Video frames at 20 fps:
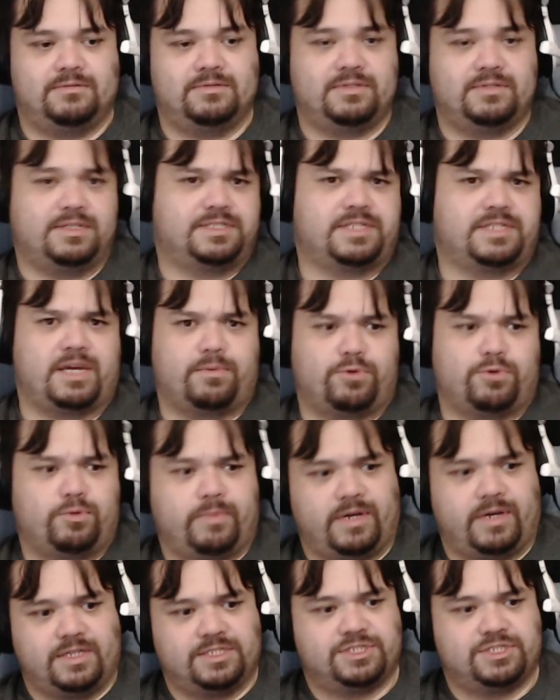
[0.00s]
escape room
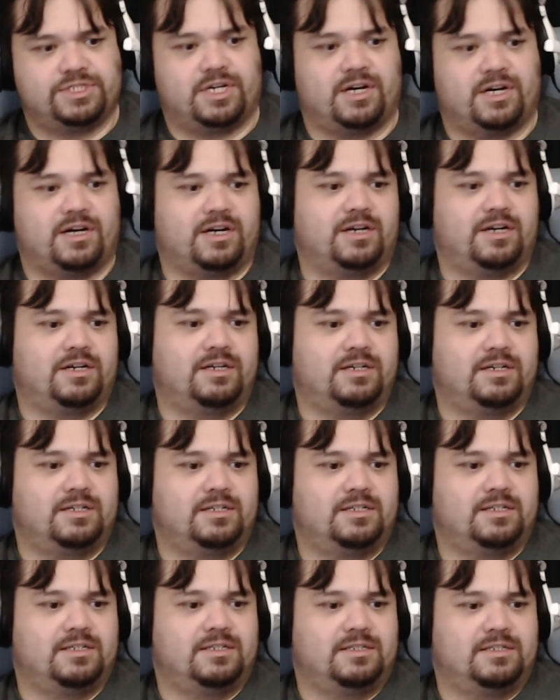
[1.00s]
and Saw.
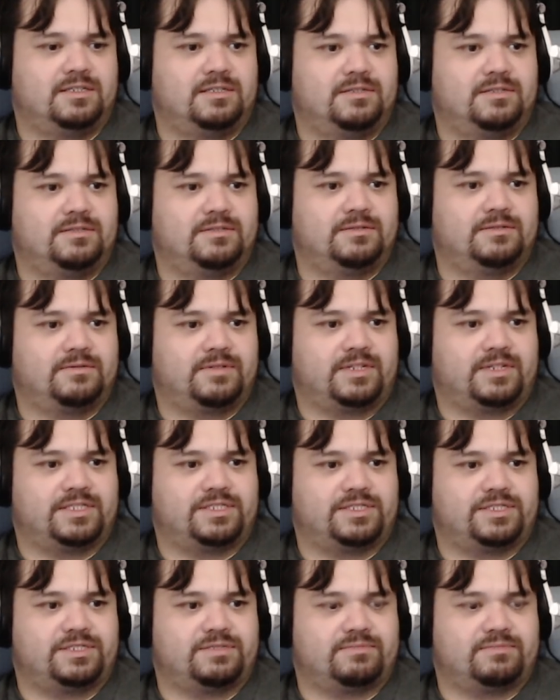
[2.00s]
Because
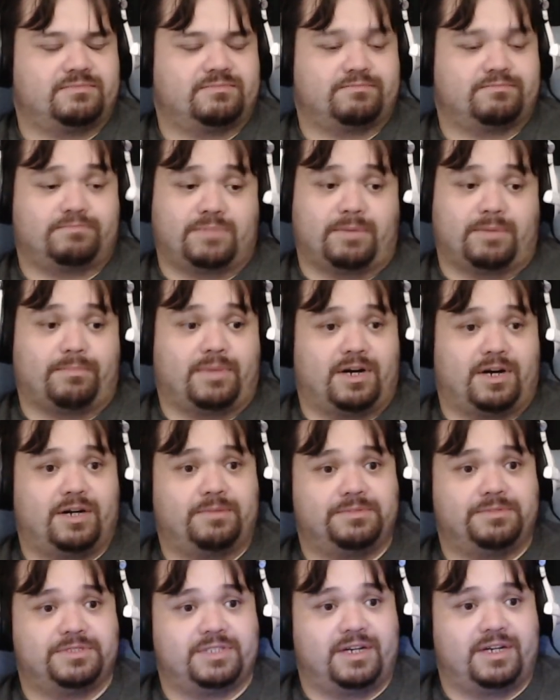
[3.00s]
there's the
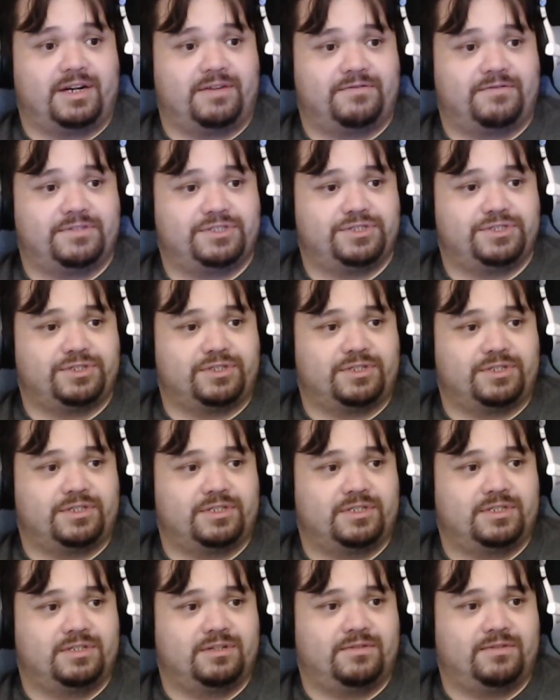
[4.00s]
barbs there for sure,
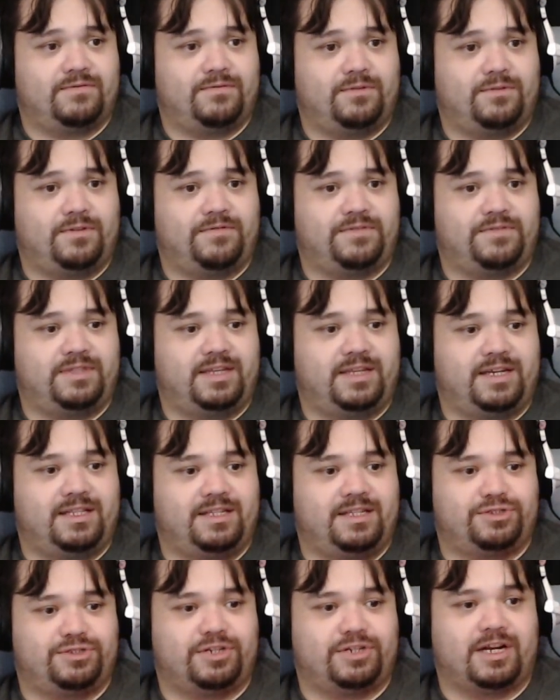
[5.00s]
full of deadly
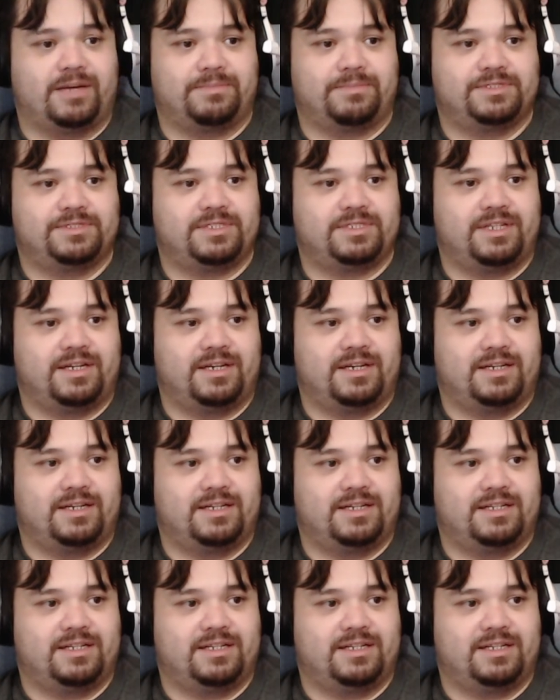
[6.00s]
traps. Yeah.